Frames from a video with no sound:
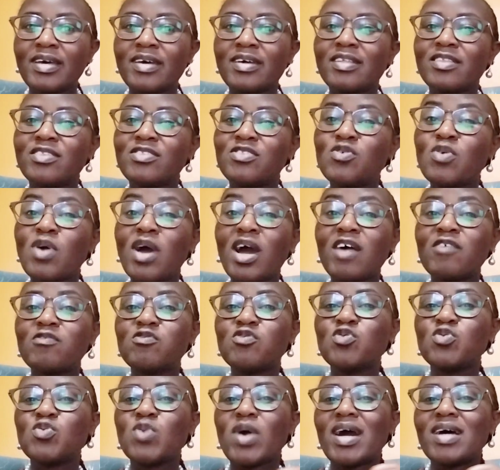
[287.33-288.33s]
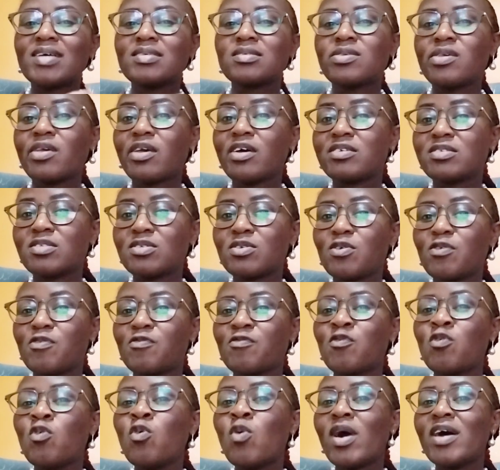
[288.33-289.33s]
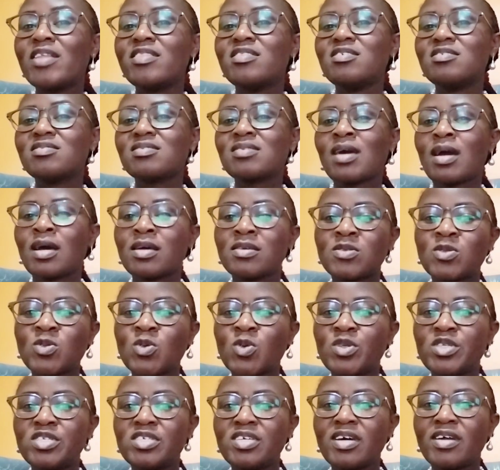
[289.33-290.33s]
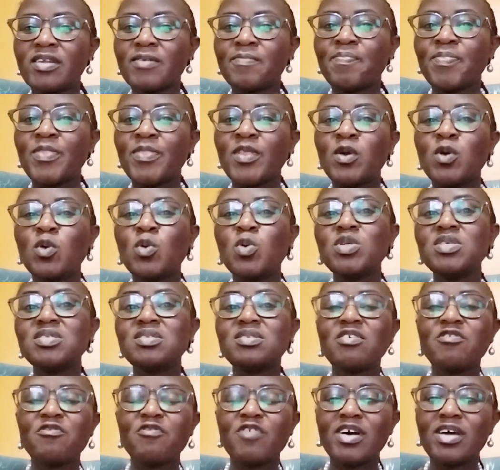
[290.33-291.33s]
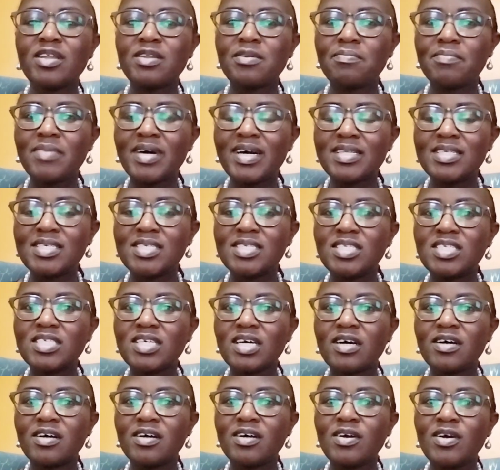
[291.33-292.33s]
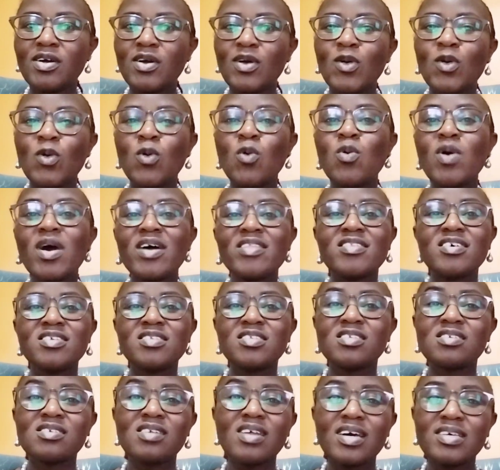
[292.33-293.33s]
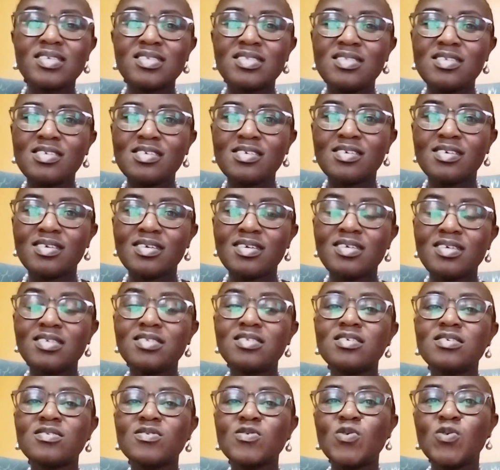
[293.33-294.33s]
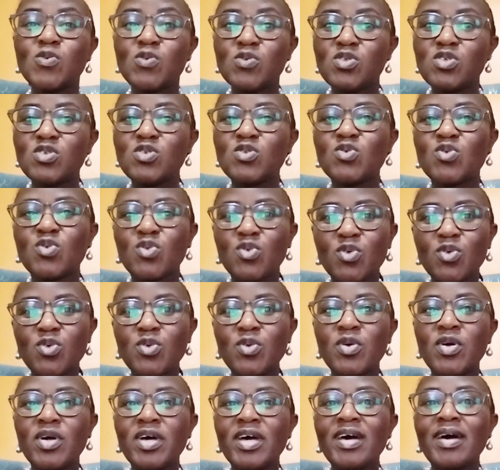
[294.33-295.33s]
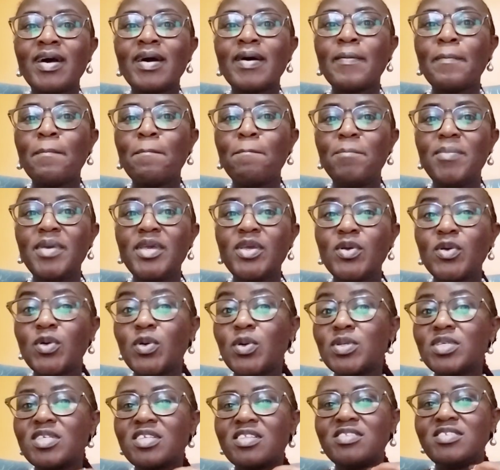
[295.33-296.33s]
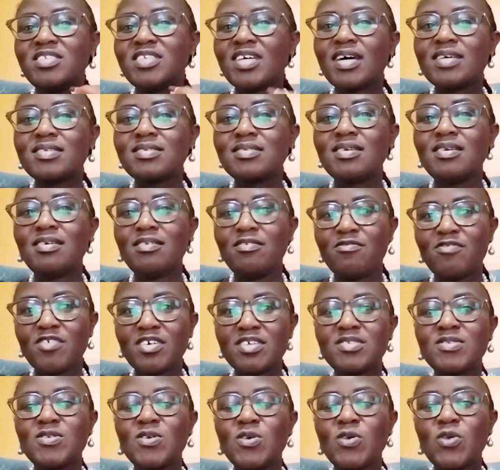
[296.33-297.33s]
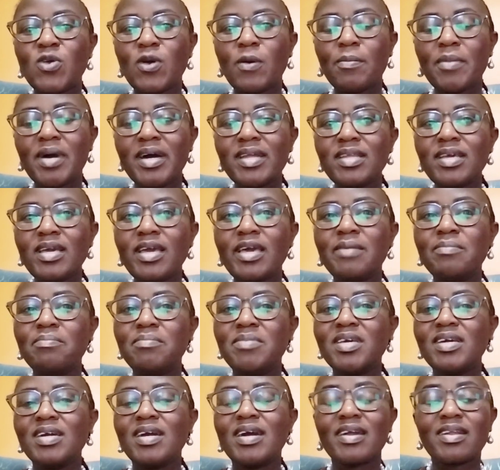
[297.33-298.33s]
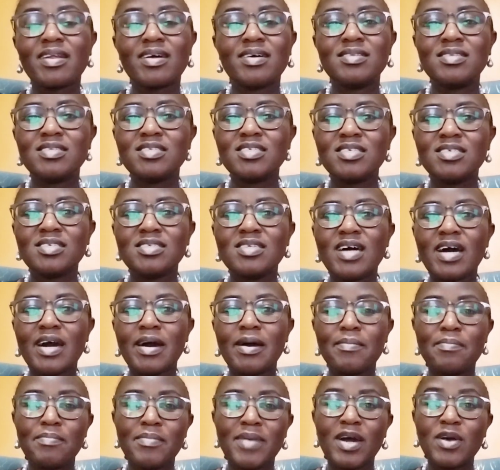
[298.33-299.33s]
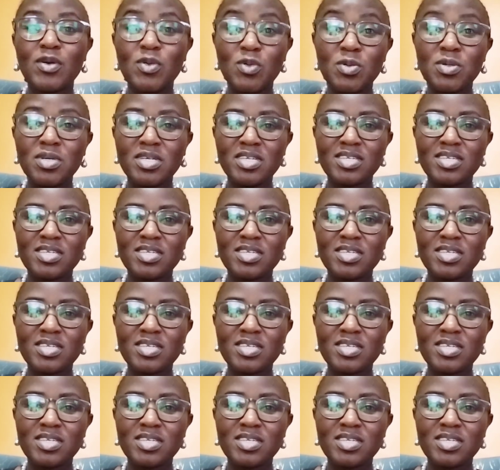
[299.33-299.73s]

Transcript: You have to ask yourself, who are these custodian? Who is the fund manager? Who are the trustee? It is good to know beyond just investing your money and being guaranteed a good